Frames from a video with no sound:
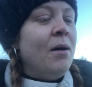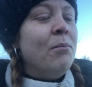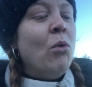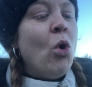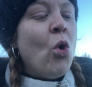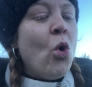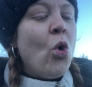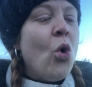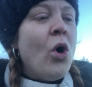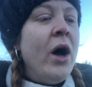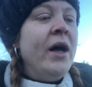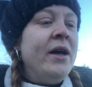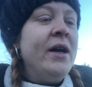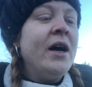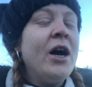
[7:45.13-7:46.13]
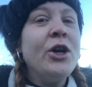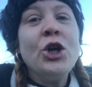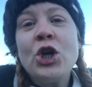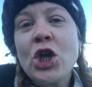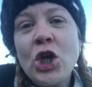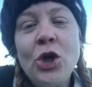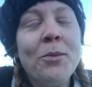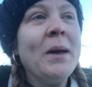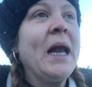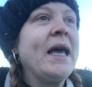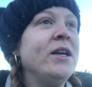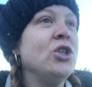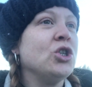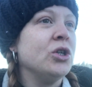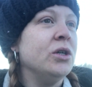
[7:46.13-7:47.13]
more an
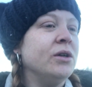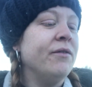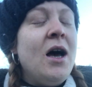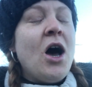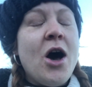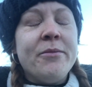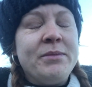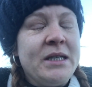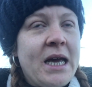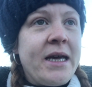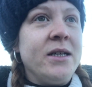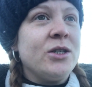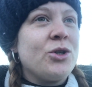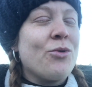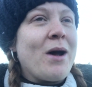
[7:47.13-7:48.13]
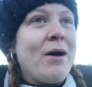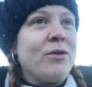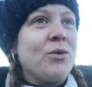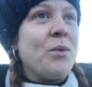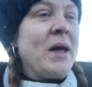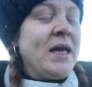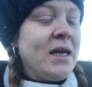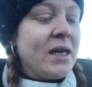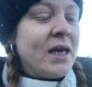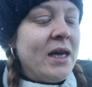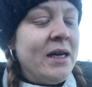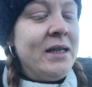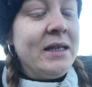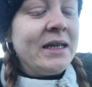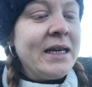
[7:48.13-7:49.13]
accumulation of updates throughout the week.
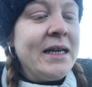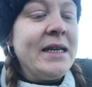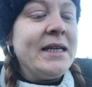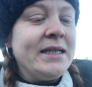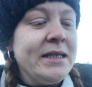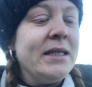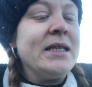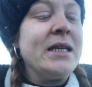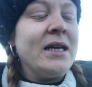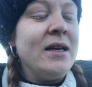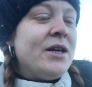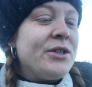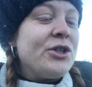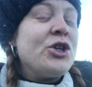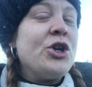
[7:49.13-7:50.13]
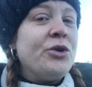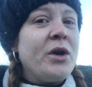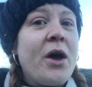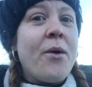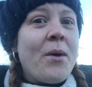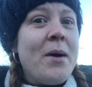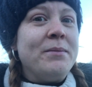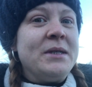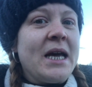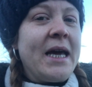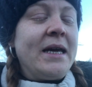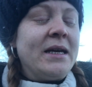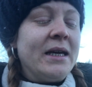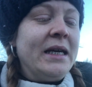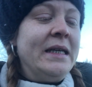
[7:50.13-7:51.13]
It is a studio
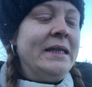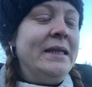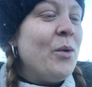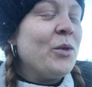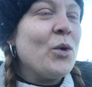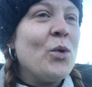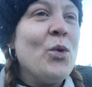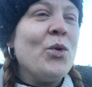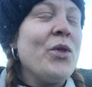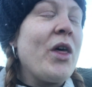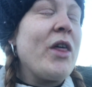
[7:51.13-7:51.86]
update with all the